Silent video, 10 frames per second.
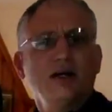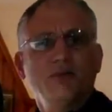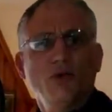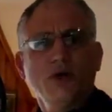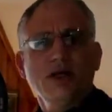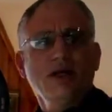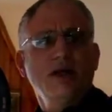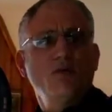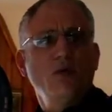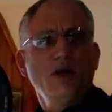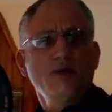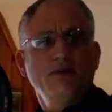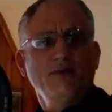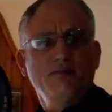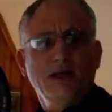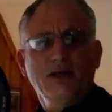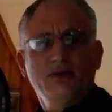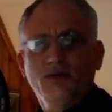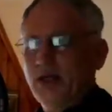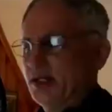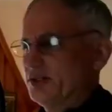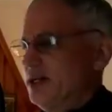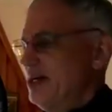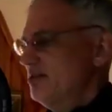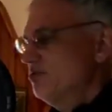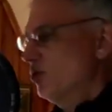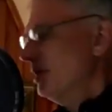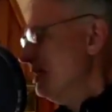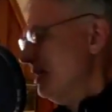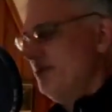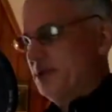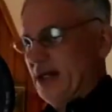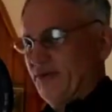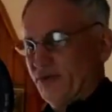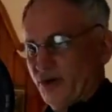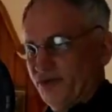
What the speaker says: Good morning and welcome everybody to the Gazette morning update for